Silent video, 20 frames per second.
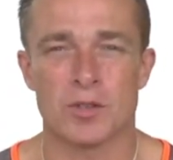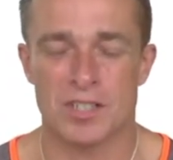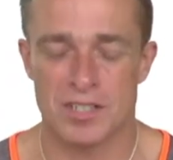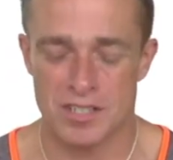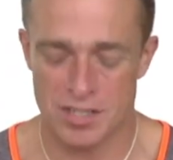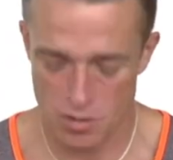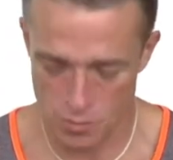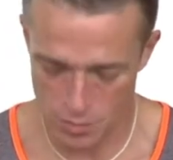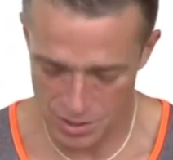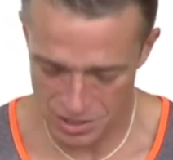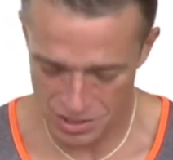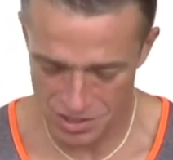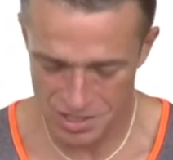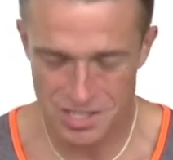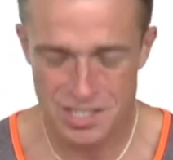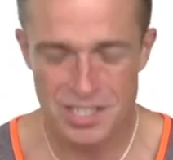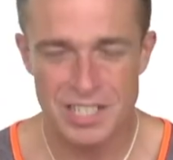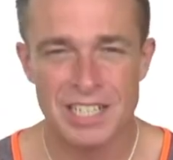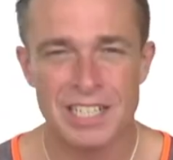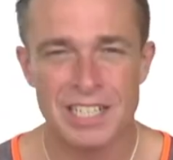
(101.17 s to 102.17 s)
So we're
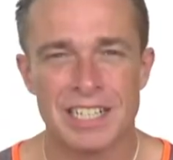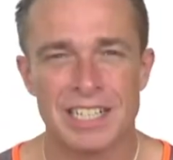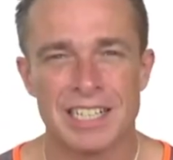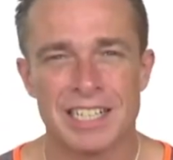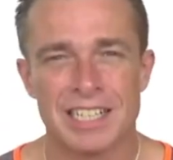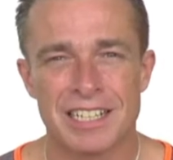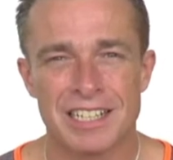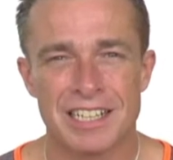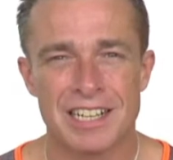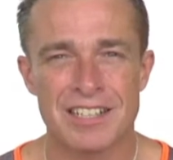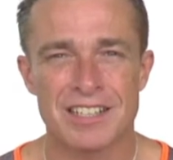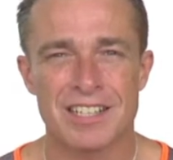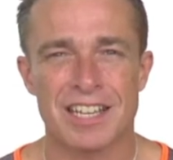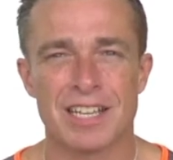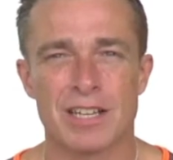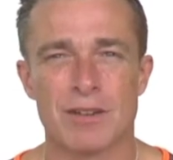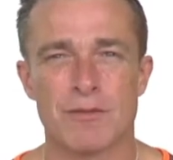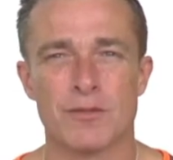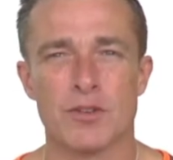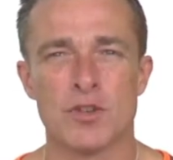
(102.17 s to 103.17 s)
just going to take
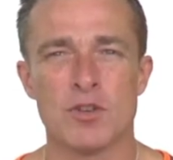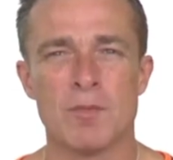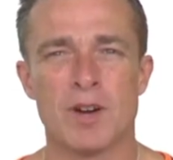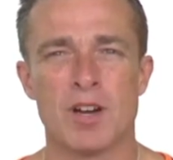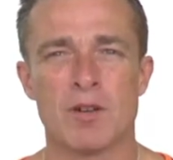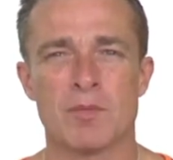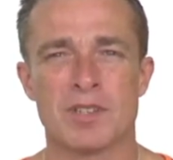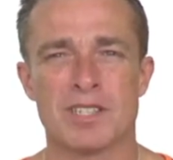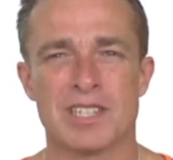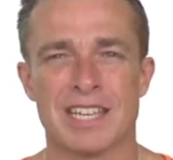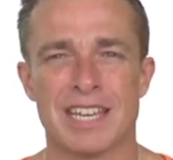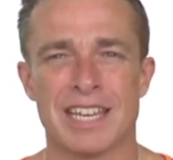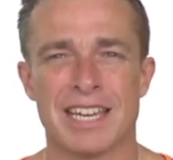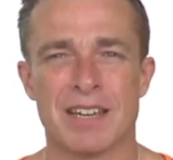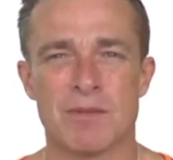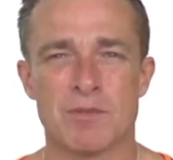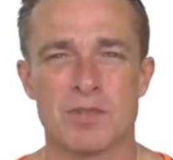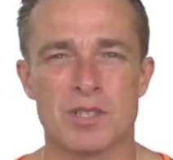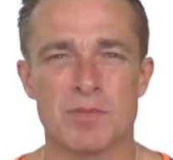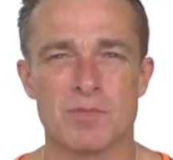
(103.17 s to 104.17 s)
a few moments here
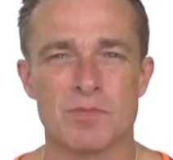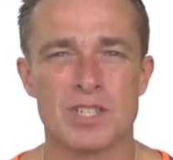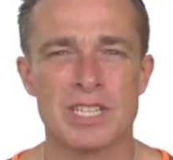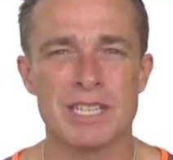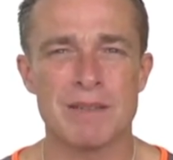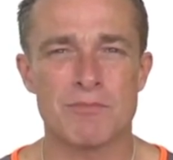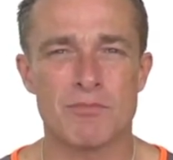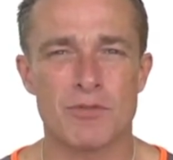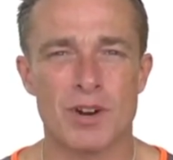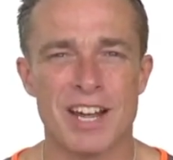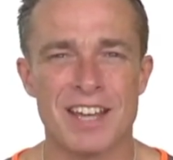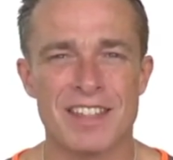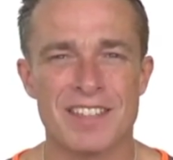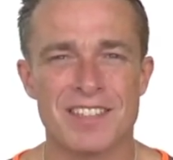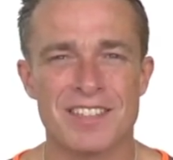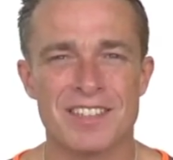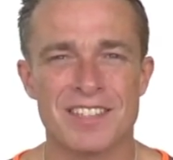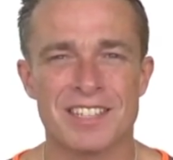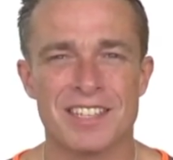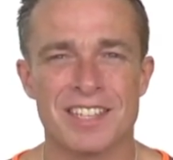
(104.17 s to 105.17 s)
with some deep
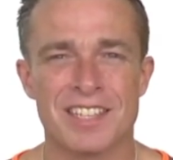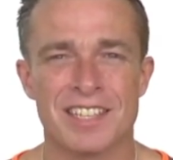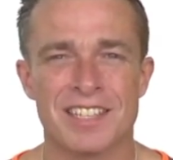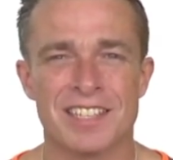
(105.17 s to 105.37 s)
breaths